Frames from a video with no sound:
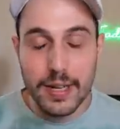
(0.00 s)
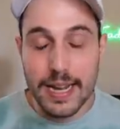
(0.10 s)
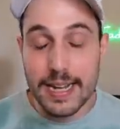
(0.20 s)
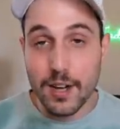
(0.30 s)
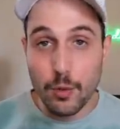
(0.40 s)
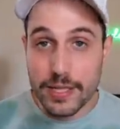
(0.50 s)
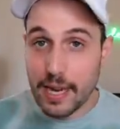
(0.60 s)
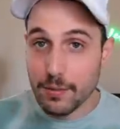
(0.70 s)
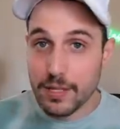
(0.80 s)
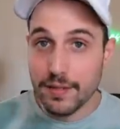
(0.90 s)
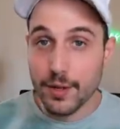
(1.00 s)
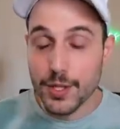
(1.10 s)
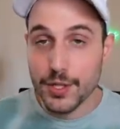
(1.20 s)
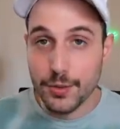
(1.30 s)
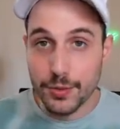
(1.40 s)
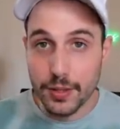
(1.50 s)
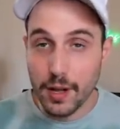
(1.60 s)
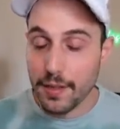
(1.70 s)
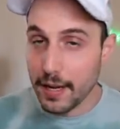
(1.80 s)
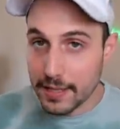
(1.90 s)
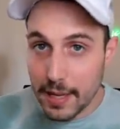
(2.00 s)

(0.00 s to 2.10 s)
And as always, I will see you very soon on the next